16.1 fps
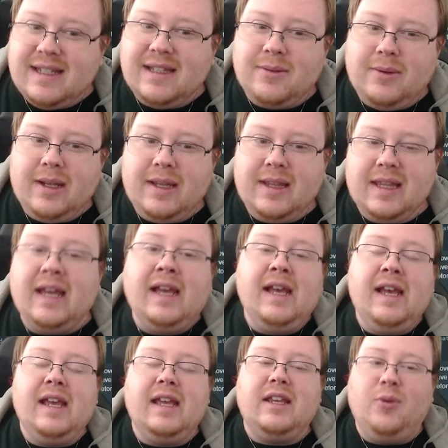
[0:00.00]
in the way that
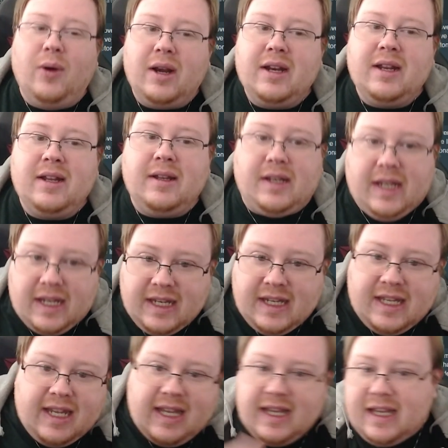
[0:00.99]
you want to
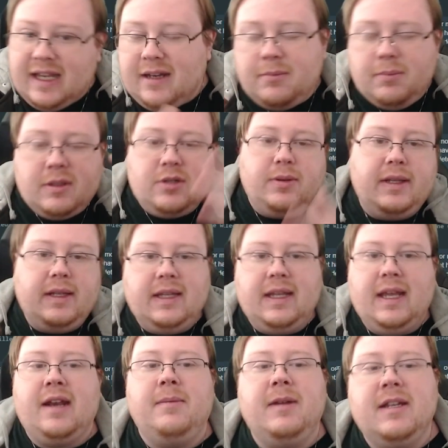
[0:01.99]
get in between
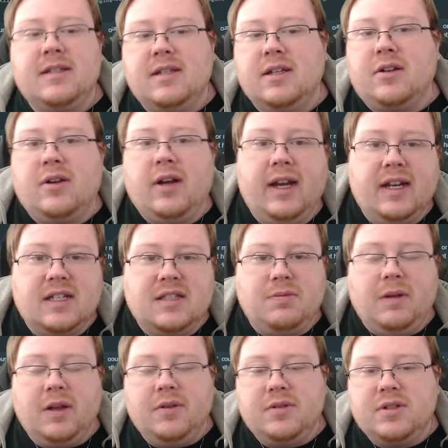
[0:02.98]
the enemies and create
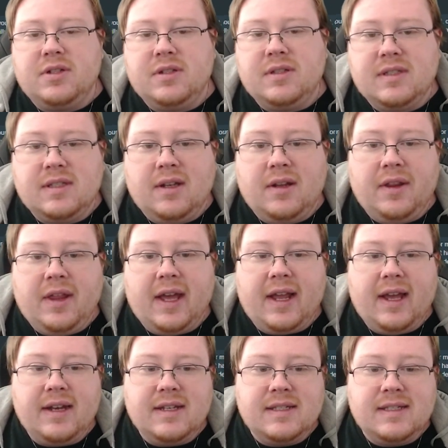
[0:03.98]
explosions and all
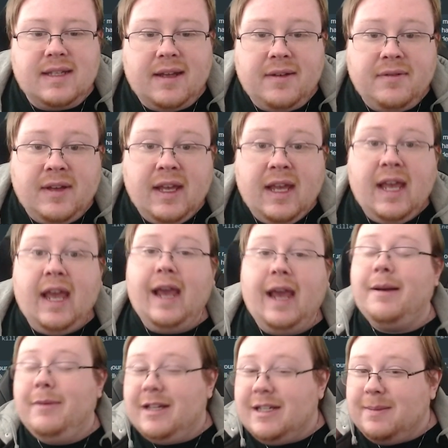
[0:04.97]
that kind of stuff.
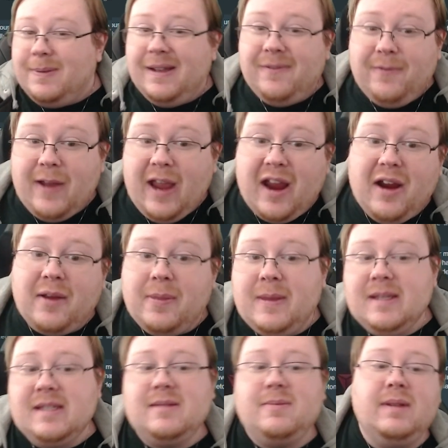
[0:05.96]
And I mean, to be fair,
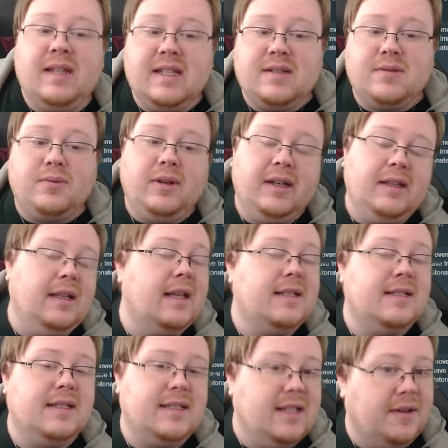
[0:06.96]
this really
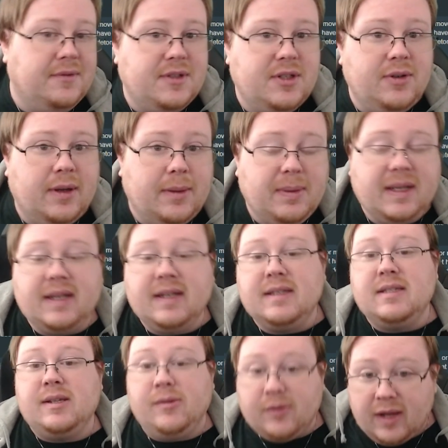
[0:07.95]
lends itself to it
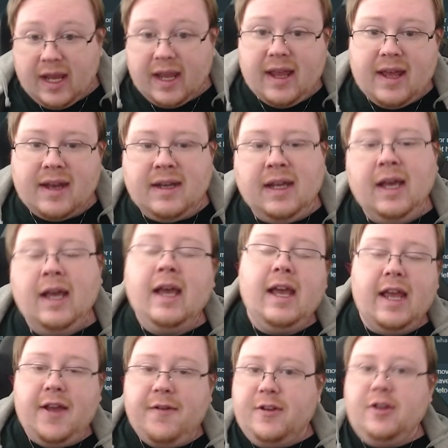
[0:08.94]
because you can,
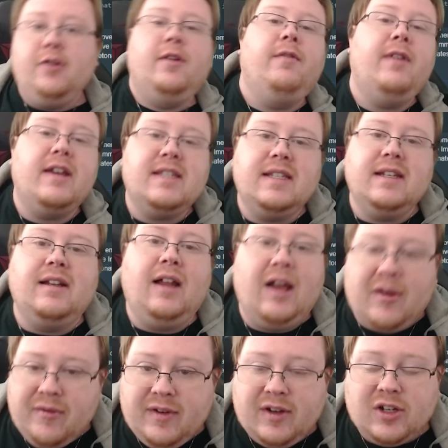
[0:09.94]
if you invest in a
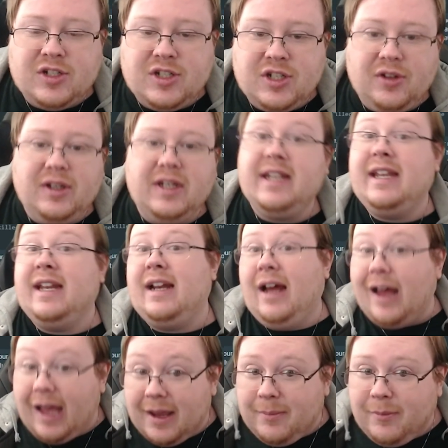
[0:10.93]
lot of your agility, get a
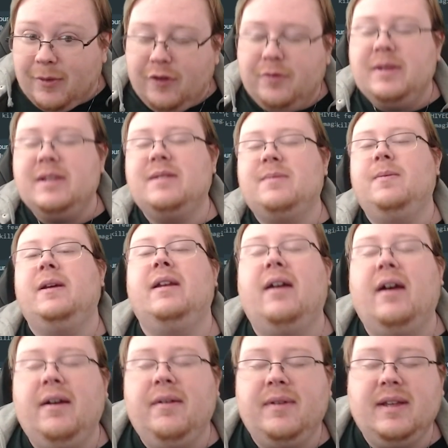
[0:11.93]
high movement speed,
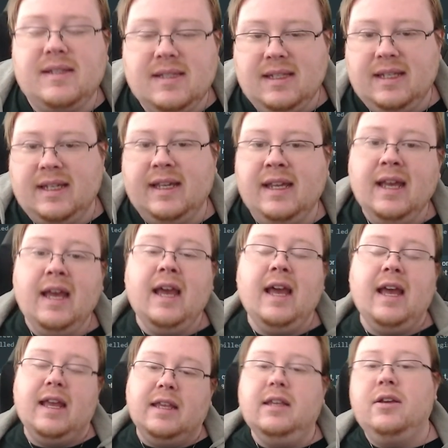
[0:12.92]
obviously,
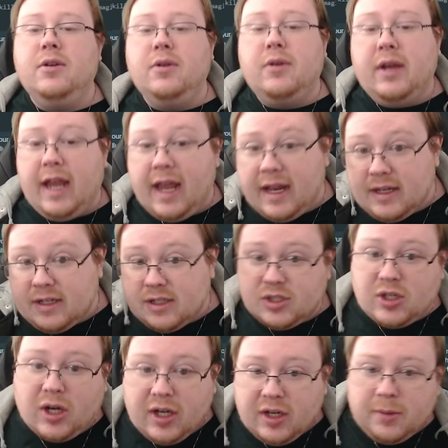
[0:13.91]
you can
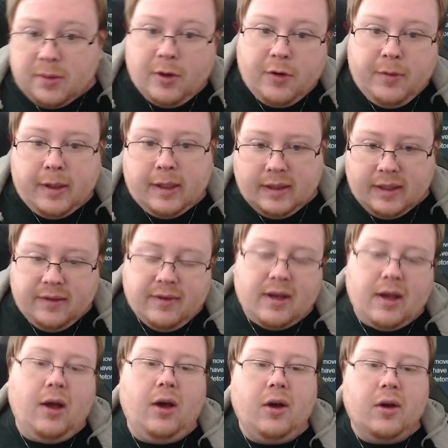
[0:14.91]
start your movement, leaving
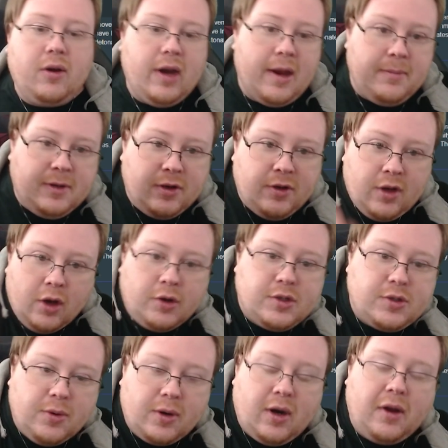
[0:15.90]
a hologram, you go
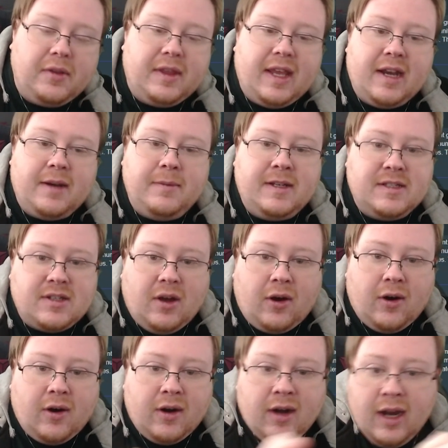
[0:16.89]
to where all the enemies
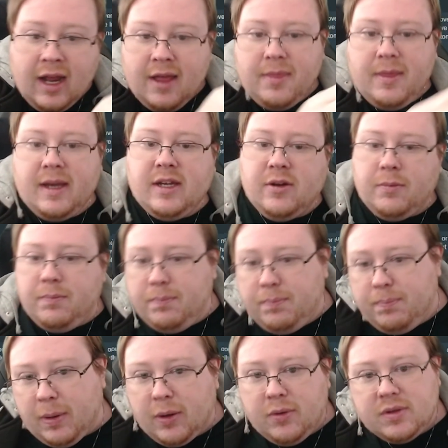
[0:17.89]
are, then you
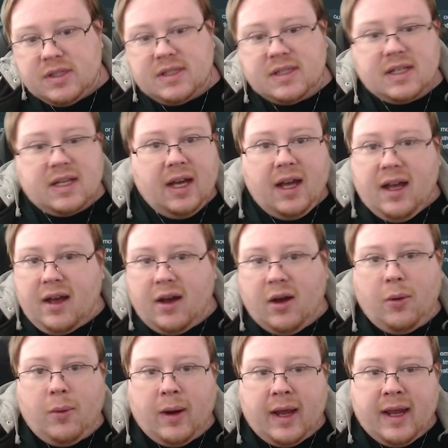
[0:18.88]
boost cut
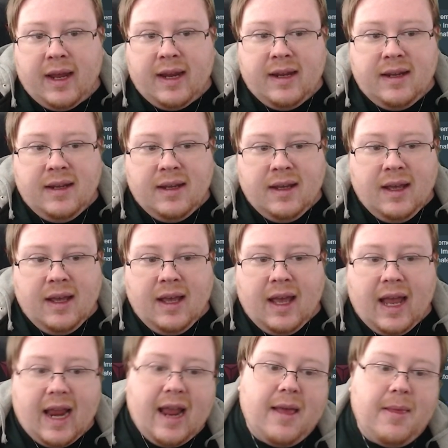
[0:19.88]
away,
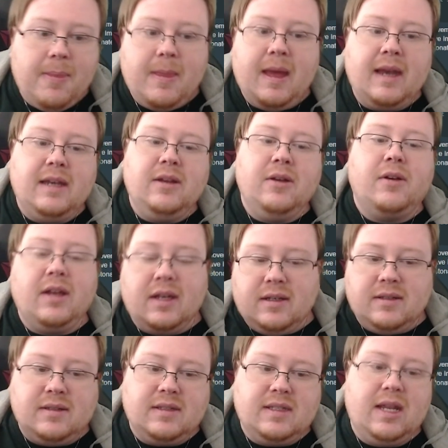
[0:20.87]
and then you
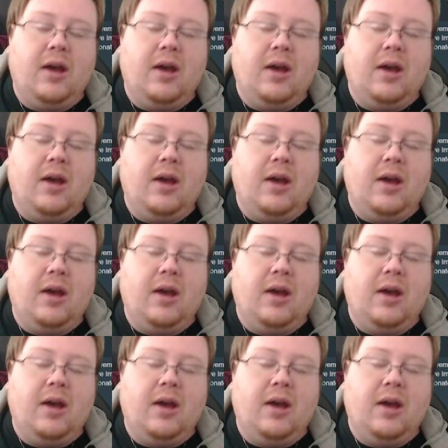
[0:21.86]
can